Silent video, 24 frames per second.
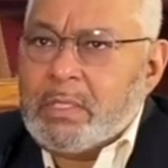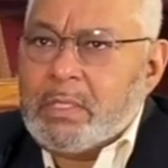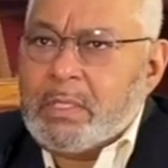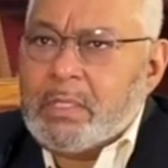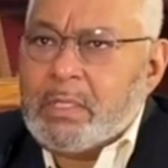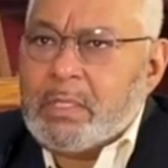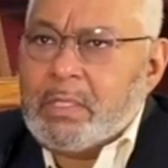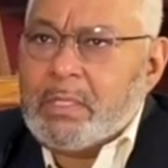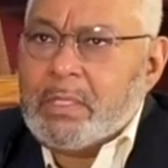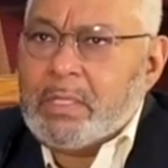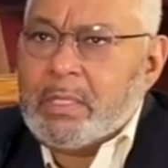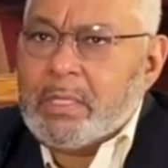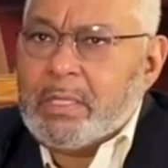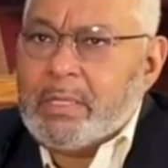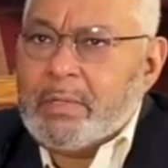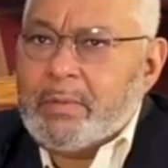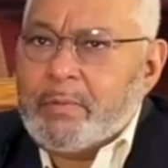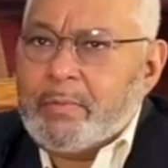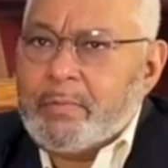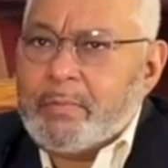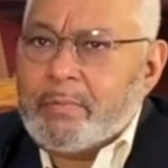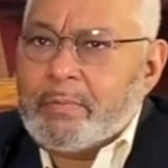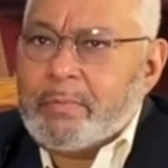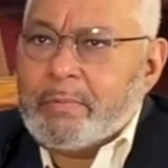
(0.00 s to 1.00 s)
He uh,
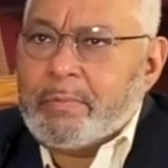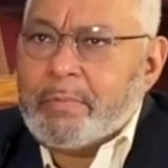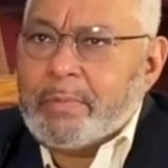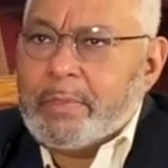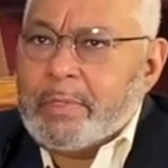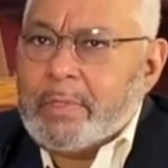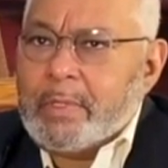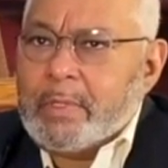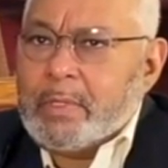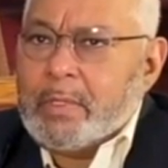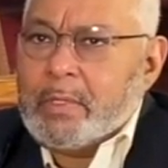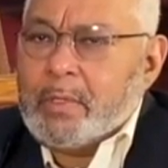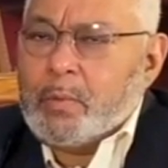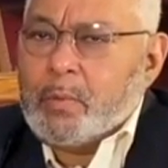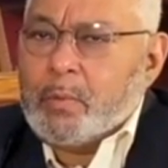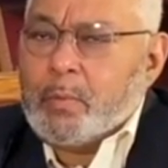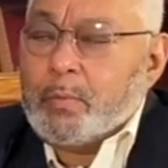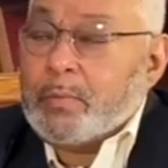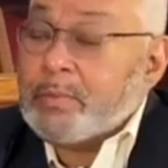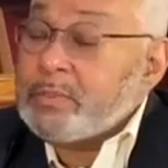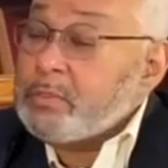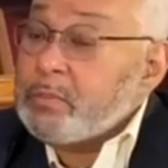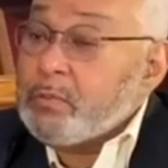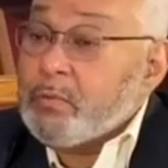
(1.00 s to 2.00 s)

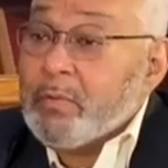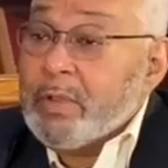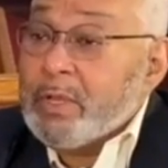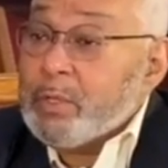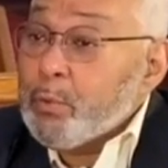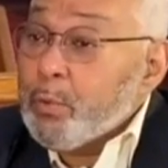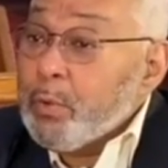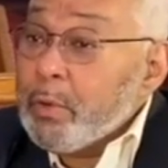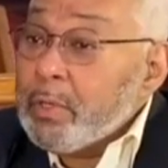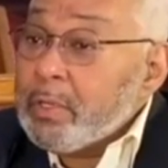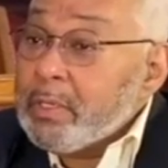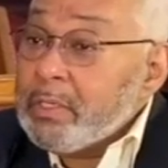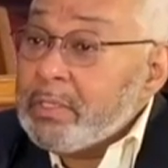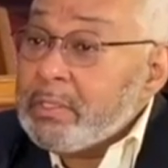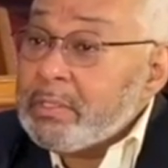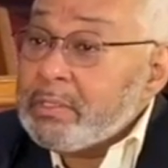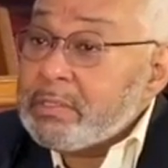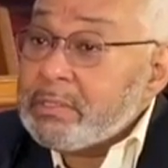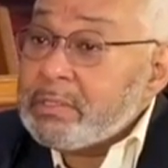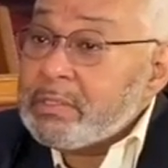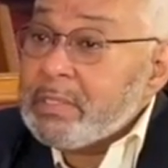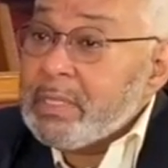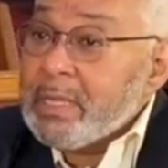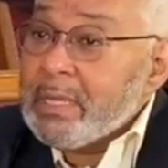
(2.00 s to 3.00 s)
was a great
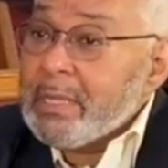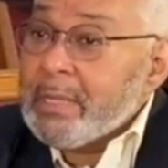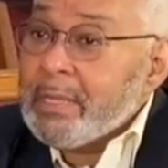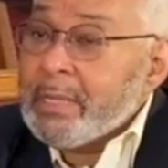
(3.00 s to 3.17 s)
organist.